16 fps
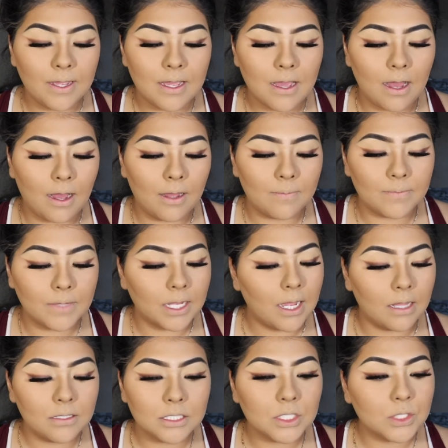The
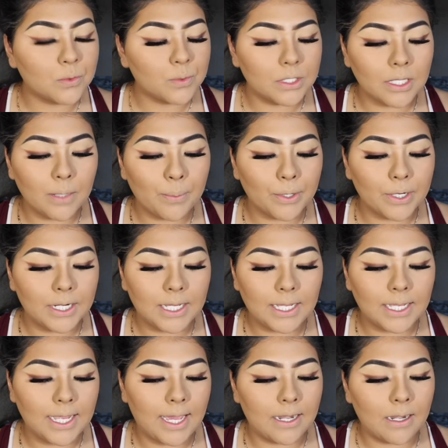color is really
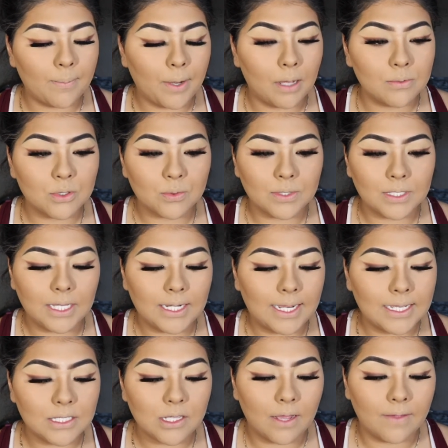pretty and it pops really
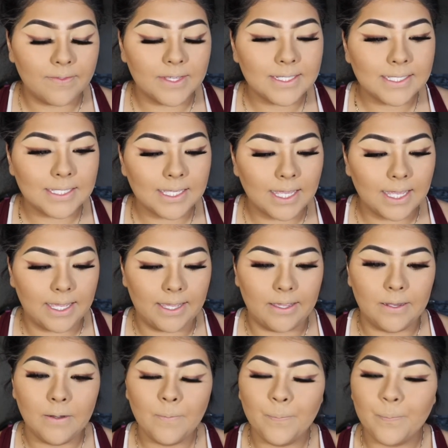nice on the skin.